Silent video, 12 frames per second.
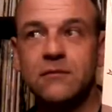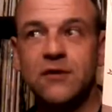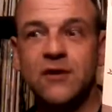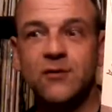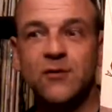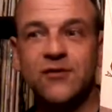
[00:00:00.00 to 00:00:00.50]

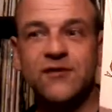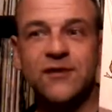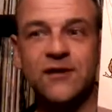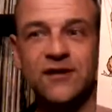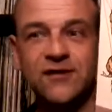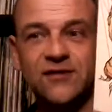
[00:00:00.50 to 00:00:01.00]
no, it wasn't the
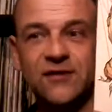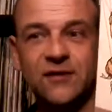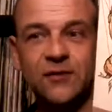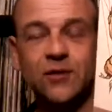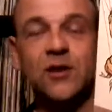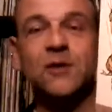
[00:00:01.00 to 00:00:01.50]
lead
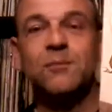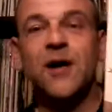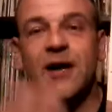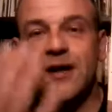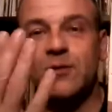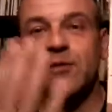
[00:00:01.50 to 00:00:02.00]
single,
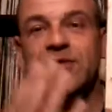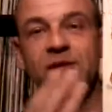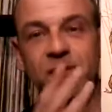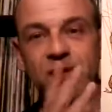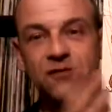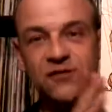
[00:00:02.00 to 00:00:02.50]
but it was the
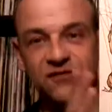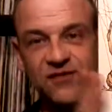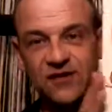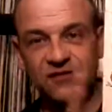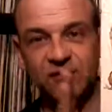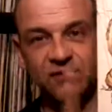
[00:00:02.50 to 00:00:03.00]
most
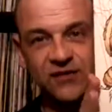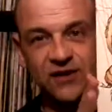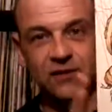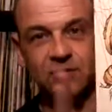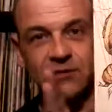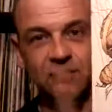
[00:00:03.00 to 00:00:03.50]
successful
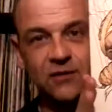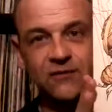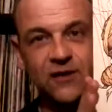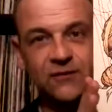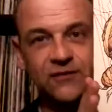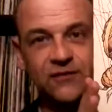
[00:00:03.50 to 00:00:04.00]
single of
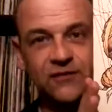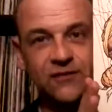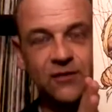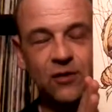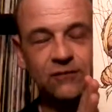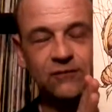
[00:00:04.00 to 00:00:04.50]

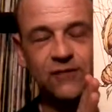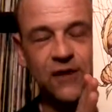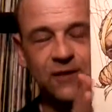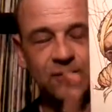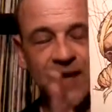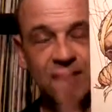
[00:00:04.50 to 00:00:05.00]

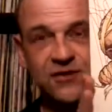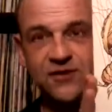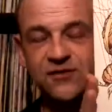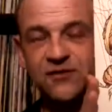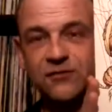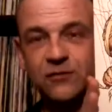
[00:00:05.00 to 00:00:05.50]
and
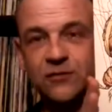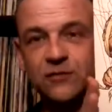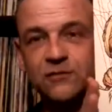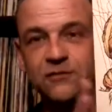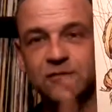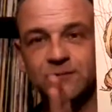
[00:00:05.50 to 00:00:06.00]
Justice for All.
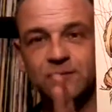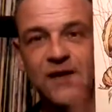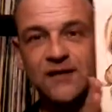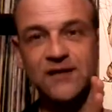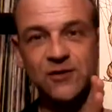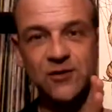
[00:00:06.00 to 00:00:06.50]

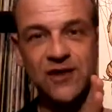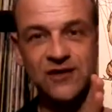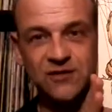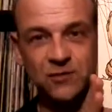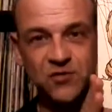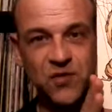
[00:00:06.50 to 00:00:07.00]
Made the UK
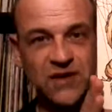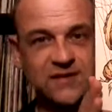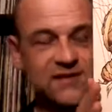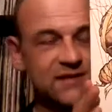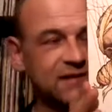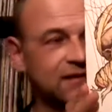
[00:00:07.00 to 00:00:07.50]
top
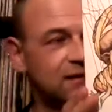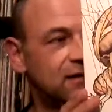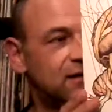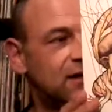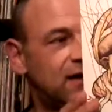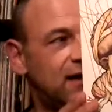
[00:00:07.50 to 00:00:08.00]
20.
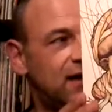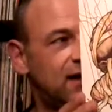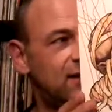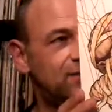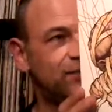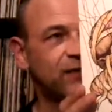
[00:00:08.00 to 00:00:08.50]

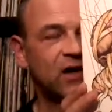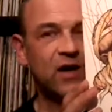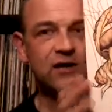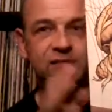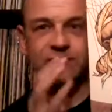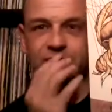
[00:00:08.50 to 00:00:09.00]

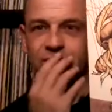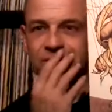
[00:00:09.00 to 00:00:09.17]
Kind of